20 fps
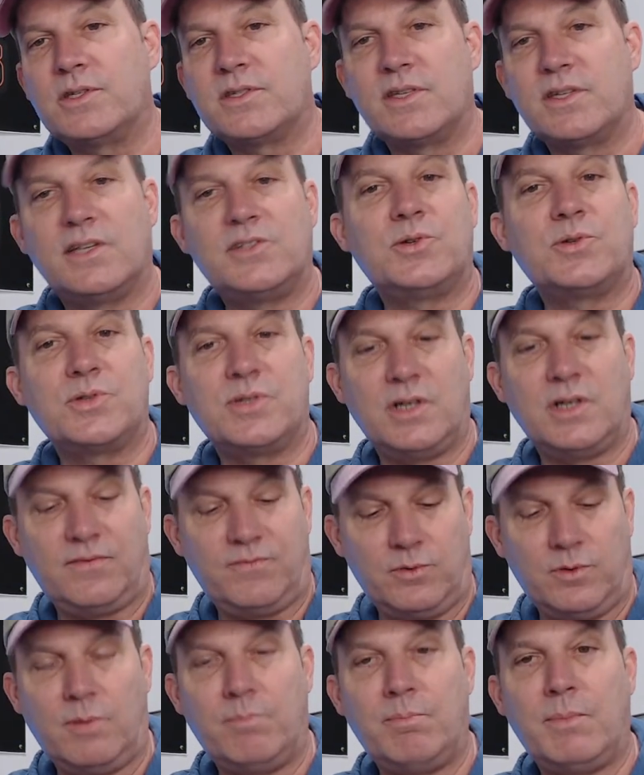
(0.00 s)
set yourself a
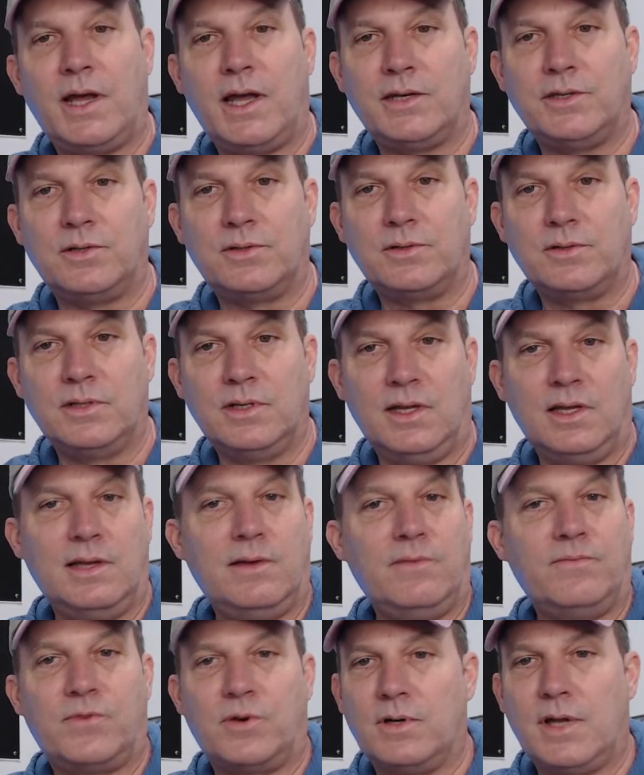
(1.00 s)
reminder
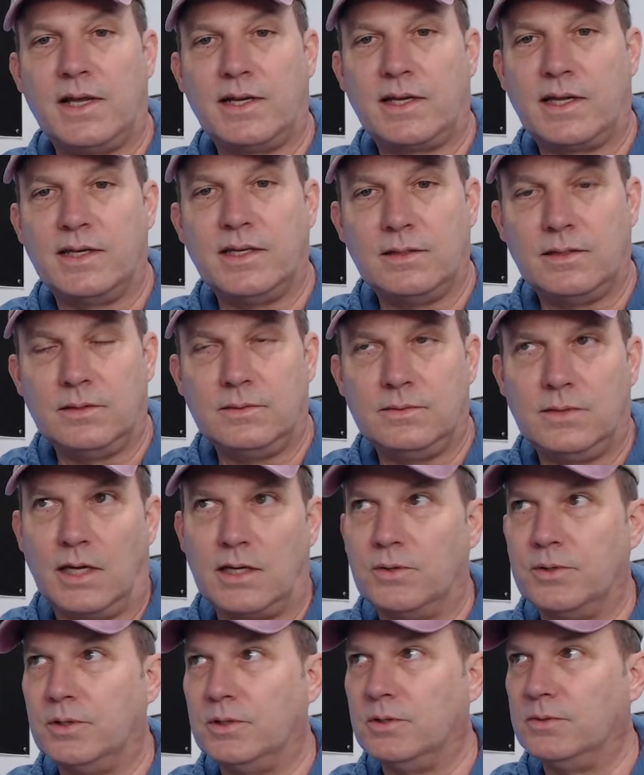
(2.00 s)
for like an I
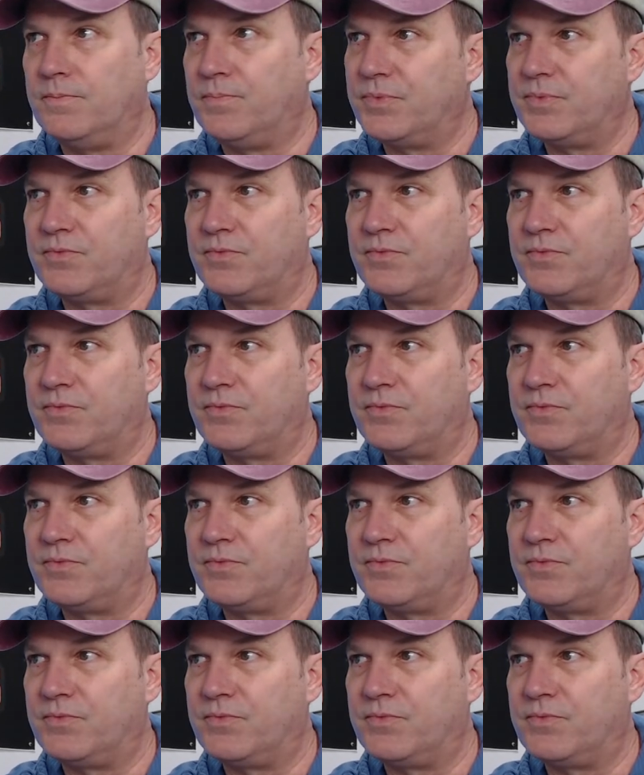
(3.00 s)
don't know.